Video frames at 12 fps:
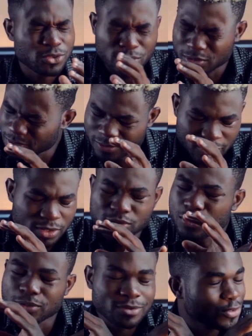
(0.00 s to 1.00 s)

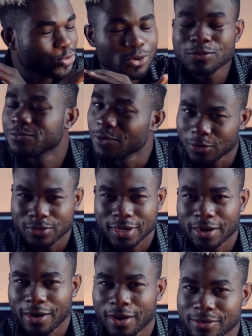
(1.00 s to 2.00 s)
don't follow the
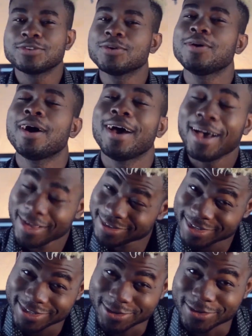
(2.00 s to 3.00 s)
crowd. So
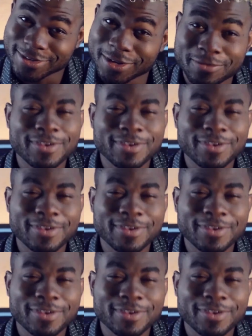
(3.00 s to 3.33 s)
assess yourself.